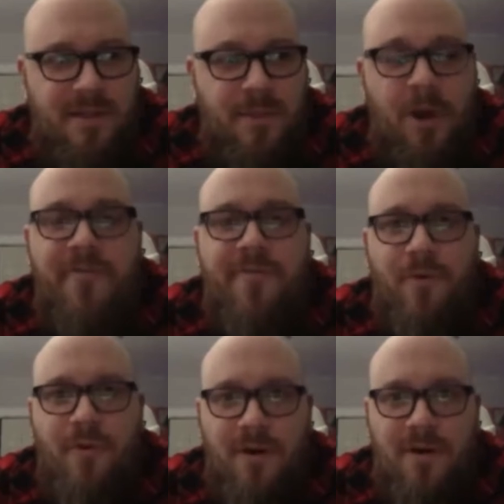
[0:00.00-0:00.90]
part
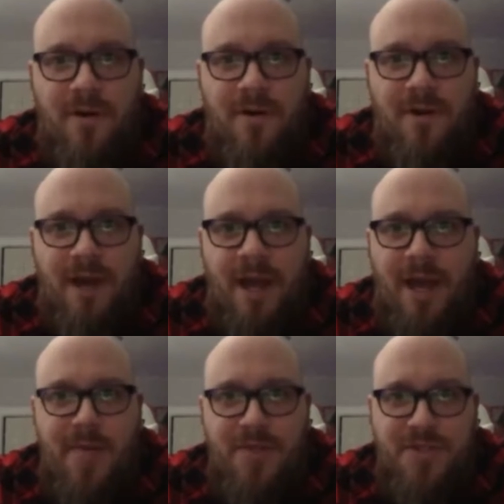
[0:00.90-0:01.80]
4, and I
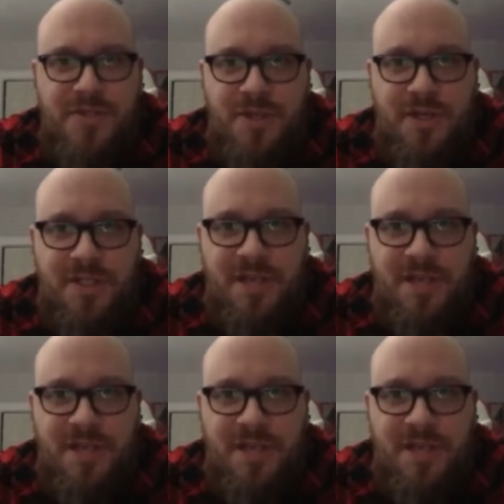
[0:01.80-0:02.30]
was just hooked,